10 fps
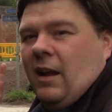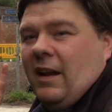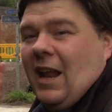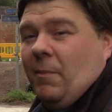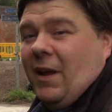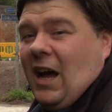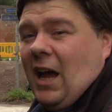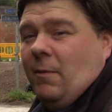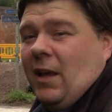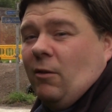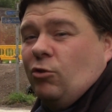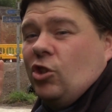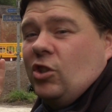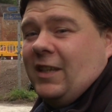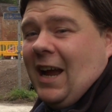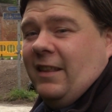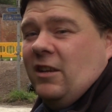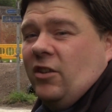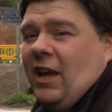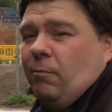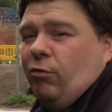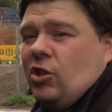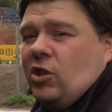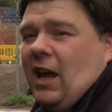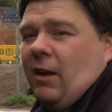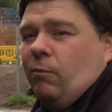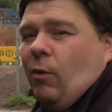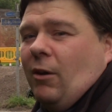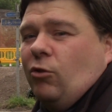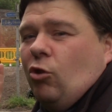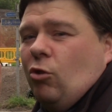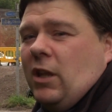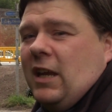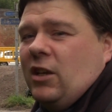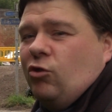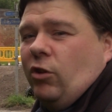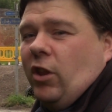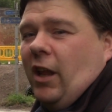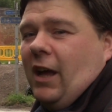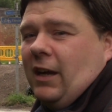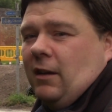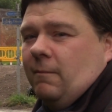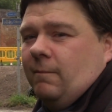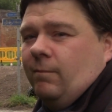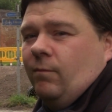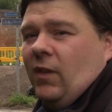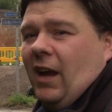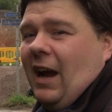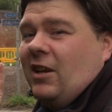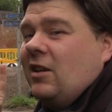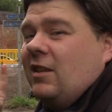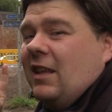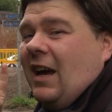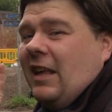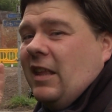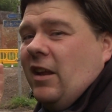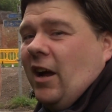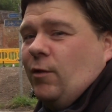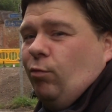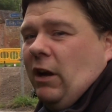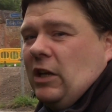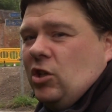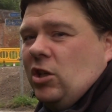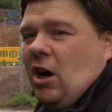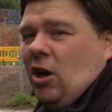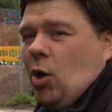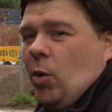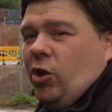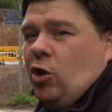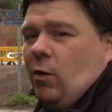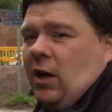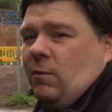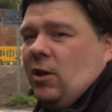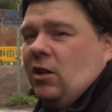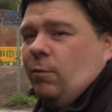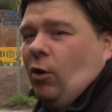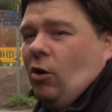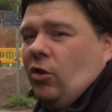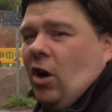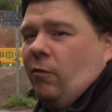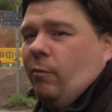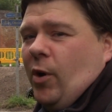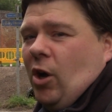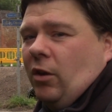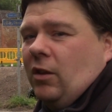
Now behind me, I was just standing on that bridge there while I was doing the history of the line. As you can see, that is a nice bridge. You can't go onto it because it's blocked off, but